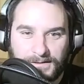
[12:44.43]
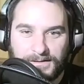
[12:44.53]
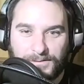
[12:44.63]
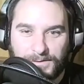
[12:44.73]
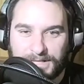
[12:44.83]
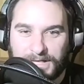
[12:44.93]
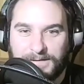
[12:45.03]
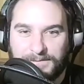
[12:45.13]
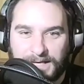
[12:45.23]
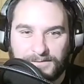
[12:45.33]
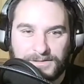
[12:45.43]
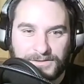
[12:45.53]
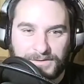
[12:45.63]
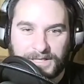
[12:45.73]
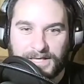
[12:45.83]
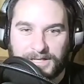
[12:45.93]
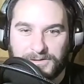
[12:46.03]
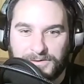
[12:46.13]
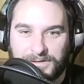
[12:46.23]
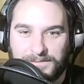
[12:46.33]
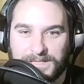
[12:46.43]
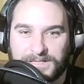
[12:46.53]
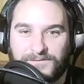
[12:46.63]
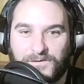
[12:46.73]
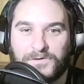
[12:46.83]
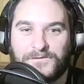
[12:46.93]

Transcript: which came down to a kicker who had missed 4